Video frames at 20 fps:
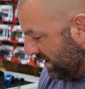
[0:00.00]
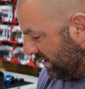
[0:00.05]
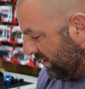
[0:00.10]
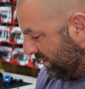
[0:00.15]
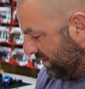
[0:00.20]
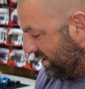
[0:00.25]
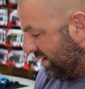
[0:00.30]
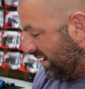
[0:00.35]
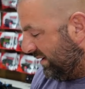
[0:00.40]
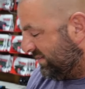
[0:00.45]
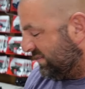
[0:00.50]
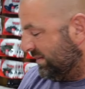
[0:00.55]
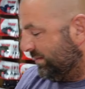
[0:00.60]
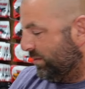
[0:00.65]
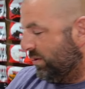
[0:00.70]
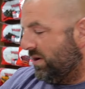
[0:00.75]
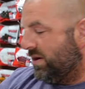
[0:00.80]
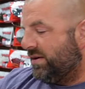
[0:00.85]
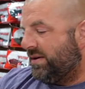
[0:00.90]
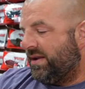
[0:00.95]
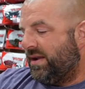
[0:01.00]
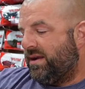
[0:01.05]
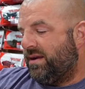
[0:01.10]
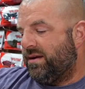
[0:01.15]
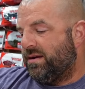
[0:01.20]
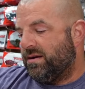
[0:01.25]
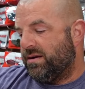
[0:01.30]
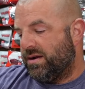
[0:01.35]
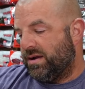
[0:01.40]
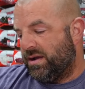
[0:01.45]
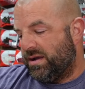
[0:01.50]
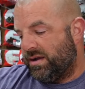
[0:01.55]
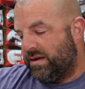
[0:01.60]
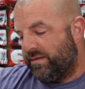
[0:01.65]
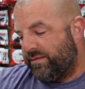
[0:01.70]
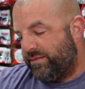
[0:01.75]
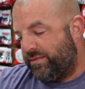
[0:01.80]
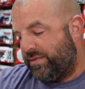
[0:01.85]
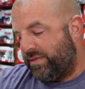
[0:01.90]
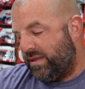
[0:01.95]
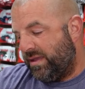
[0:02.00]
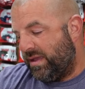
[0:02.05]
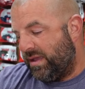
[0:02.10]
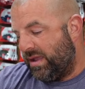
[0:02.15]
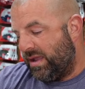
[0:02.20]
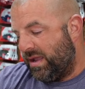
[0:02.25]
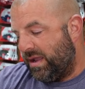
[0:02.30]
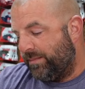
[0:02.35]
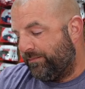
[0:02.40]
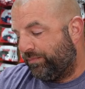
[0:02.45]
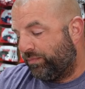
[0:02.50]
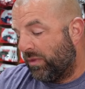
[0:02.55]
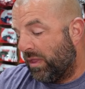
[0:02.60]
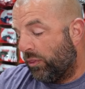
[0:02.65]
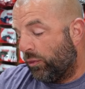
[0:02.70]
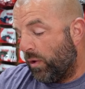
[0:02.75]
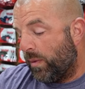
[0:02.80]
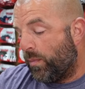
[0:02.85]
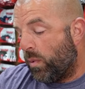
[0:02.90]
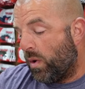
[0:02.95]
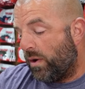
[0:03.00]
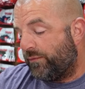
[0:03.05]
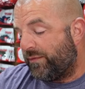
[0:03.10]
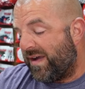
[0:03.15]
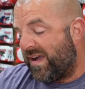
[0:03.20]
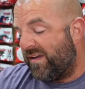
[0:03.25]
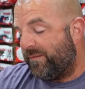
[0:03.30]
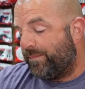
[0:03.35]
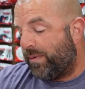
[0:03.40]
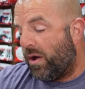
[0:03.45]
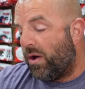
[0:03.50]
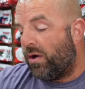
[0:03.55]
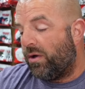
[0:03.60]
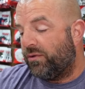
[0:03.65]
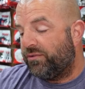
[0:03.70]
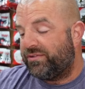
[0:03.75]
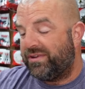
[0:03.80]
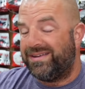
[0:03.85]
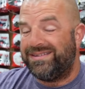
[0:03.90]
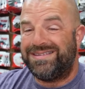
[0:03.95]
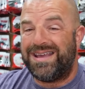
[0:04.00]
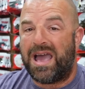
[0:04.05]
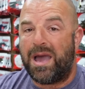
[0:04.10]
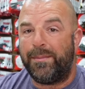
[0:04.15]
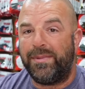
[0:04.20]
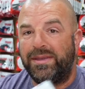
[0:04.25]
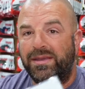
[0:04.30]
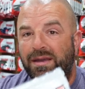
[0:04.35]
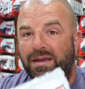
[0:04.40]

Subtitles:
a little custom run here of the 3.5 Pulse and Tommy